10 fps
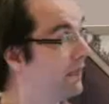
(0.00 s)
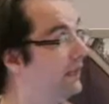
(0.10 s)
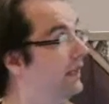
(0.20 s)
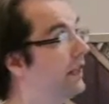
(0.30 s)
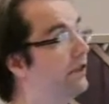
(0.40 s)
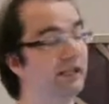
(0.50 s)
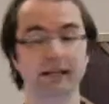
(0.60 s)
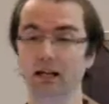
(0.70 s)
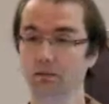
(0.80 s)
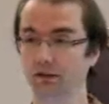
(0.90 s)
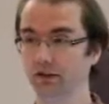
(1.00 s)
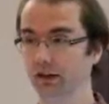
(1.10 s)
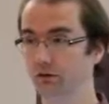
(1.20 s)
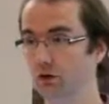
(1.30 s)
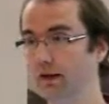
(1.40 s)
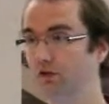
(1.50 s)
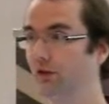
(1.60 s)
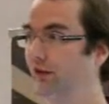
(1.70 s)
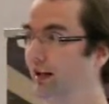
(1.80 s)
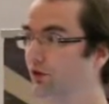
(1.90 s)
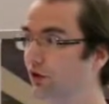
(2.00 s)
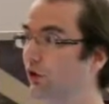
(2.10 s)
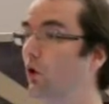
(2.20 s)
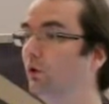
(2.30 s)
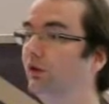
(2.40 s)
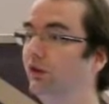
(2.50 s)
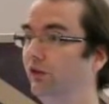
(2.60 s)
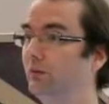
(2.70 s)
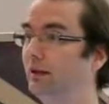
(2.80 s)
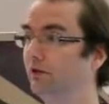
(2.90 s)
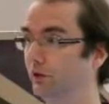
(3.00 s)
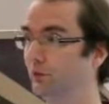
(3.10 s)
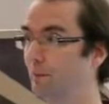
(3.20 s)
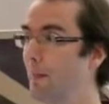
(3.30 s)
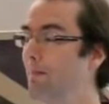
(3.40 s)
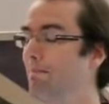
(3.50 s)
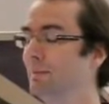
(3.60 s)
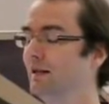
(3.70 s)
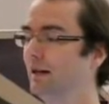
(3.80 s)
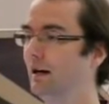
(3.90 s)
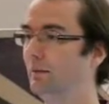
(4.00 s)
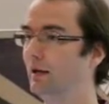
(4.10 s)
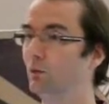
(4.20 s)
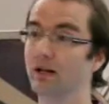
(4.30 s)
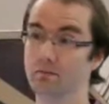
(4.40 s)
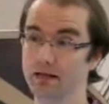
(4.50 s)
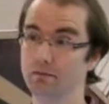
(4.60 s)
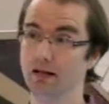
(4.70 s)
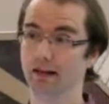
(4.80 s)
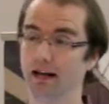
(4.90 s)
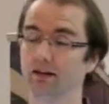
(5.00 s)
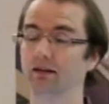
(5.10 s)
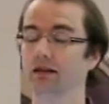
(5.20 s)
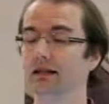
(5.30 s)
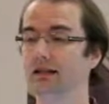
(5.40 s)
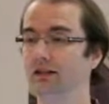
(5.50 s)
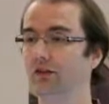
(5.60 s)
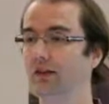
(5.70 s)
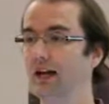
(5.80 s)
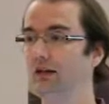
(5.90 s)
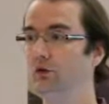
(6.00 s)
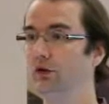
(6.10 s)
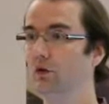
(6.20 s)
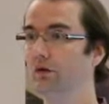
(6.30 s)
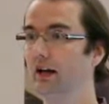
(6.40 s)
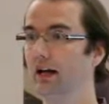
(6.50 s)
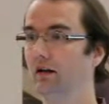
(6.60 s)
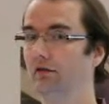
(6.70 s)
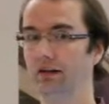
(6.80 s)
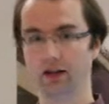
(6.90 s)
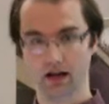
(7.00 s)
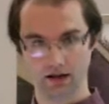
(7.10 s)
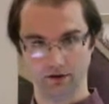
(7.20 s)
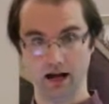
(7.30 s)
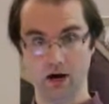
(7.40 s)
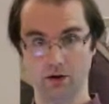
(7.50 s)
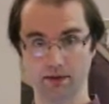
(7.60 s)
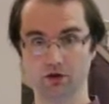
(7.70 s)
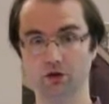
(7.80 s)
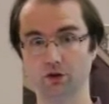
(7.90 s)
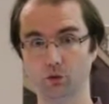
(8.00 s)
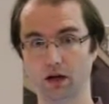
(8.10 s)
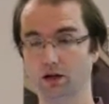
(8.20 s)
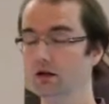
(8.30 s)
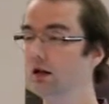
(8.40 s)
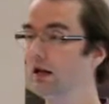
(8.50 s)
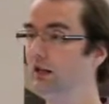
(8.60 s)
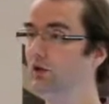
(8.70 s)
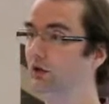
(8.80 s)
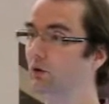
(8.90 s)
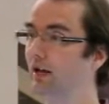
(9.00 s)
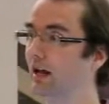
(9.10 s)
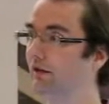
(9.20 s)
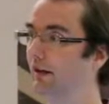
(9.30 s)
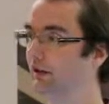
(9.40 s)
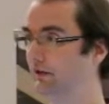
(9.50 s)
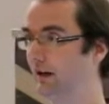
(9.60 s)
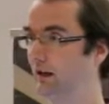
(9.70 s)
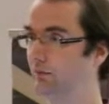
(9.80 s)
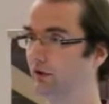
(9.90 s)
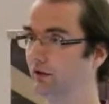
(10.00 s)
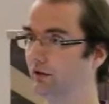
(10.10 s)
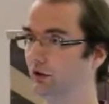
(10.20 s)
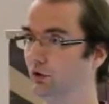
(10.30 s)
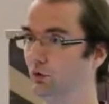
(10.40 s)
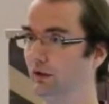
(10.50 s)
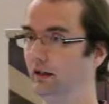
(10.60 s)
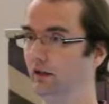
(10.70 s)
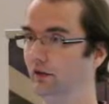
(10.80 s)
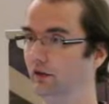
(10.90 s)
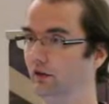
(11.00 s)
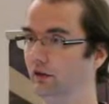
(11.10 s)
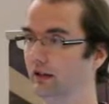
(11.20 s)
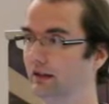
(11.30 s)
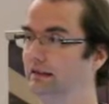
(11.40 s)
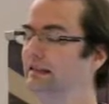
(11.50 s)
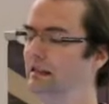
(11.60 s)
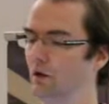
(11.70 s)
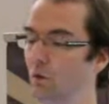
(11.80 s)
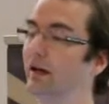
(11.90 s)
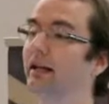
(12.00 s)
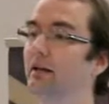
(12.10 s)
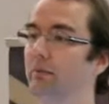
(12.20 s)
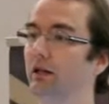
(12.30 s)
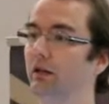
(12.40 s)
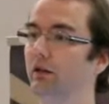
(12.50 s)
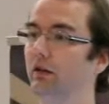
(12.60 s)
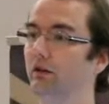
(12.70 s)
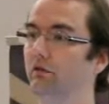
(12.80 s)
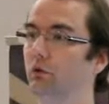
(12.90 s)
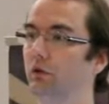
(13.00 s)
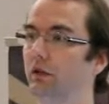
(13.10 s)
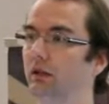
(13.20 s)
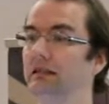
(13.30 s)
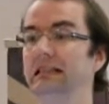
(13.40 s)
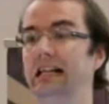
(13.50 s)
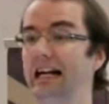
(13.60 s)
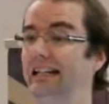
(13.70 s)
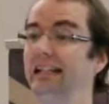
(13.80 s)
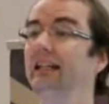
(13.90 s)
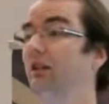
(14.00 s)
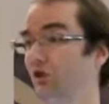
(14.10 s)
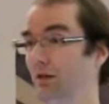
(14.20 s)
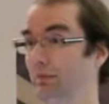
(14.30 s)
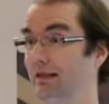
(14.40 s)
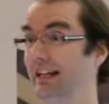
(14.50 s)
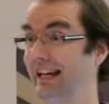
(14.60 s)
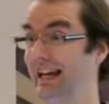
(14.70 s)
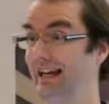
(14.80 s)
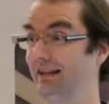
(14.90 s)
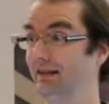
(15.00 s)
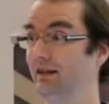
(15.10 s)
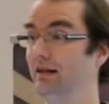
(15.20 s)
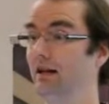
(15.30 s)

Another key element in the formation stage is whole system in the room. And what I mean by that is that you don't have, as Howard mentioned as well, you don't have a developer who is looking, what can I build for ideally the cheapest I can,